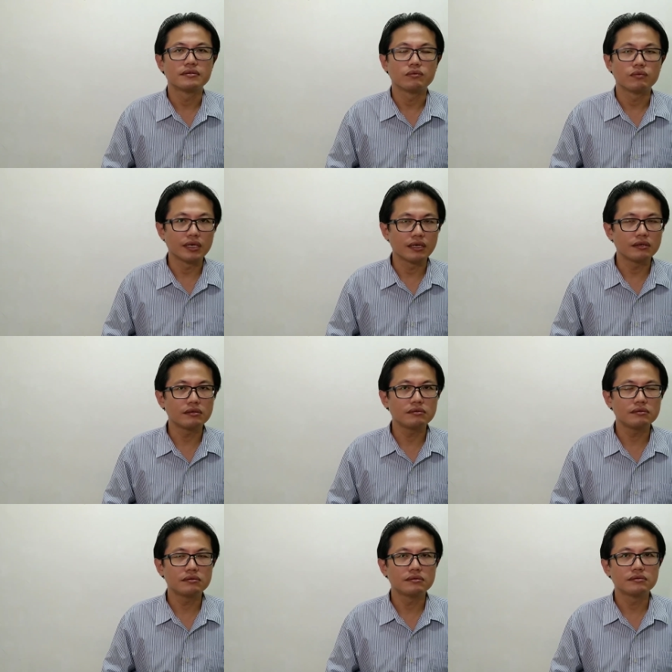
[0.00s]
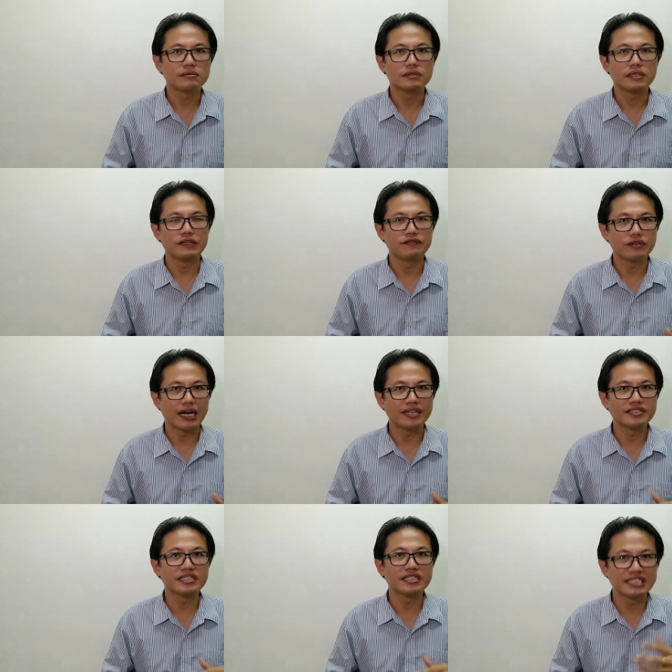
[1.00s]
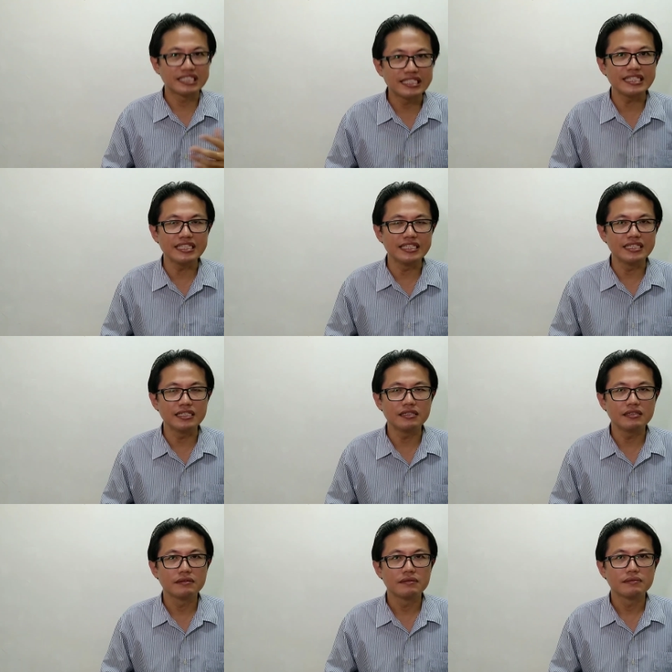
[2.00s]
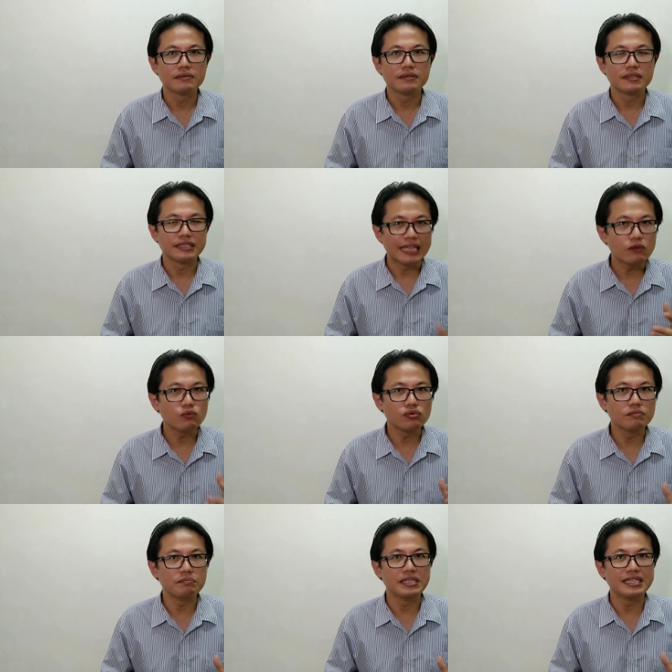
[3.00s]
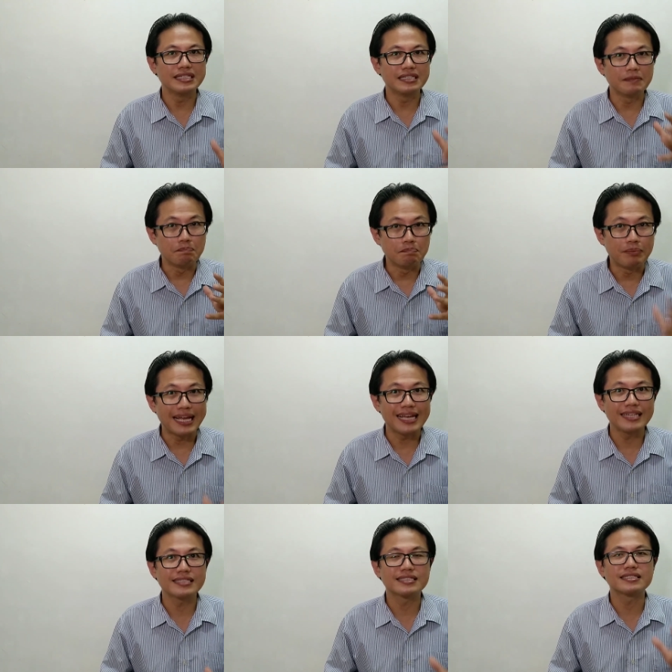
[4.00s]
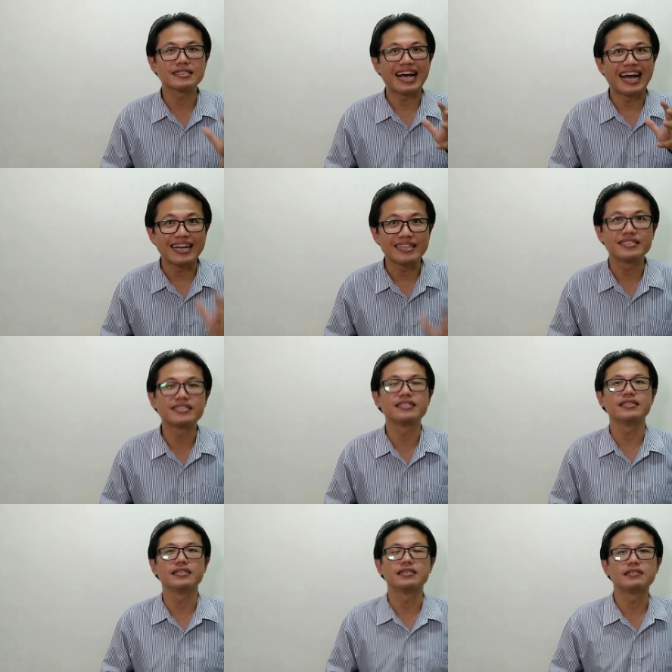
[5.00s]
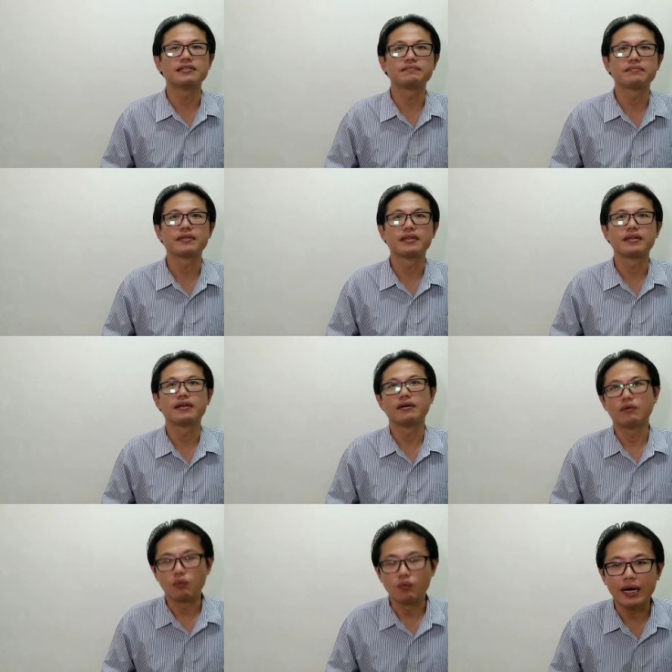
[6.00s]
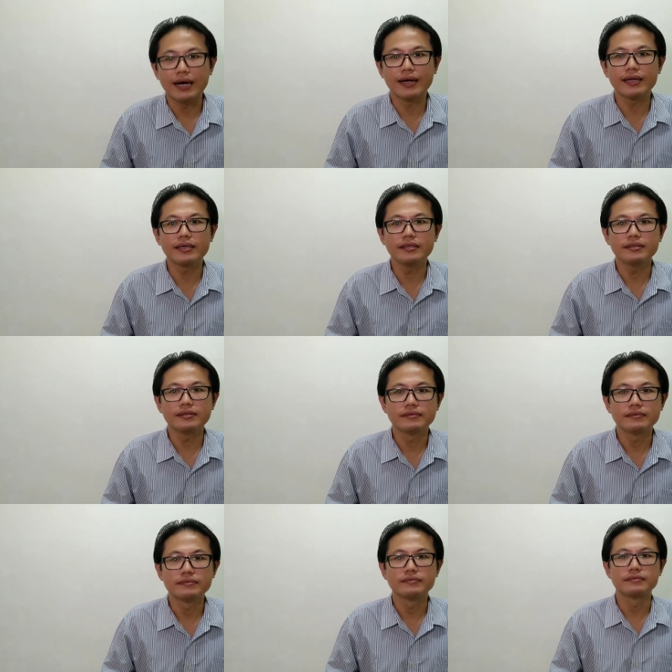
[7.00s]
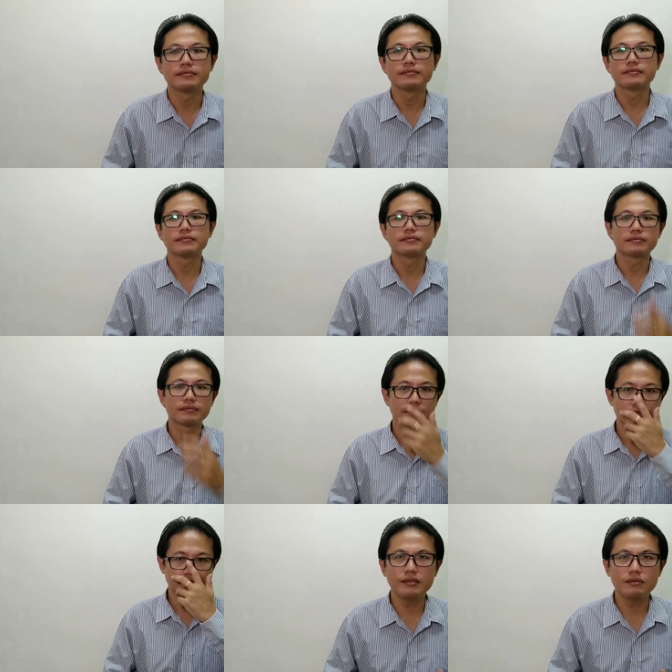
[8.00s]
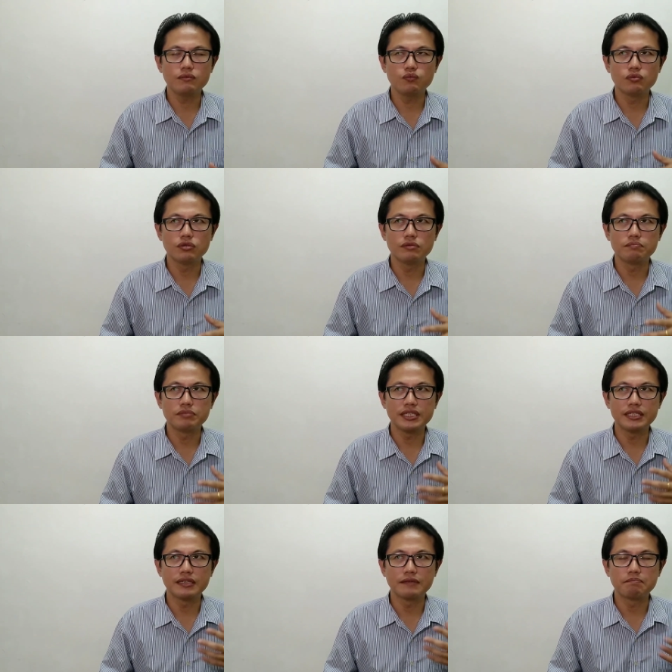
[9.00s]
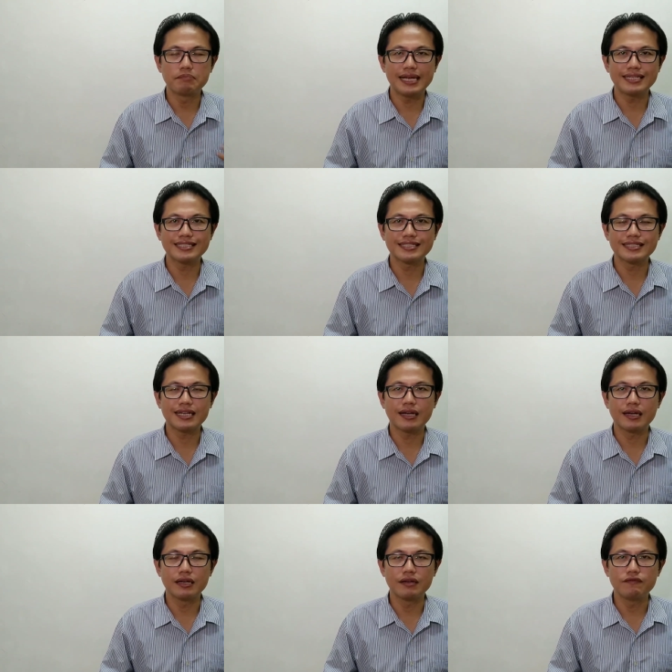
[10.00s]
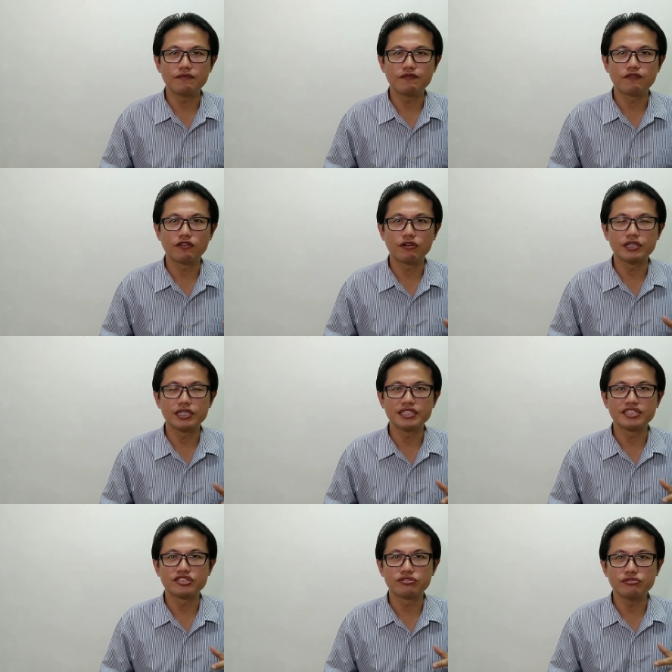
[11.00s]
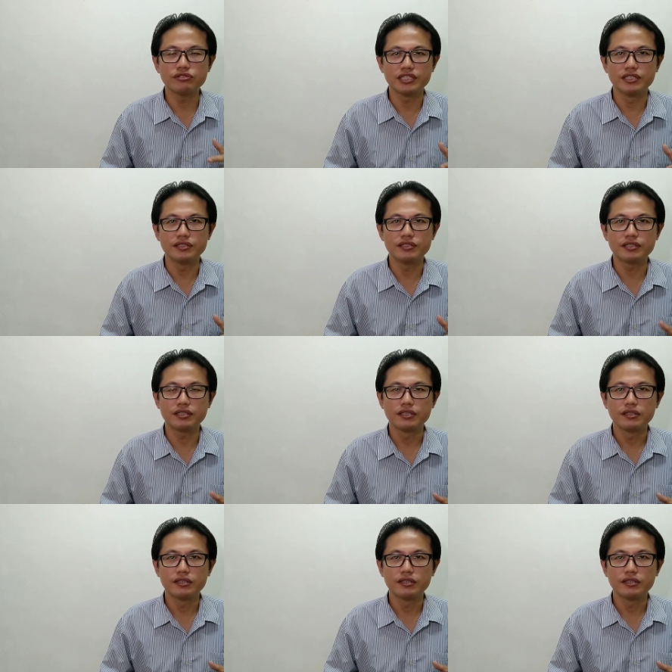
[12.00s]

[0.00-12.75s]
Well, if you answer C, that would be the best answer. Why? Would be the best time for a student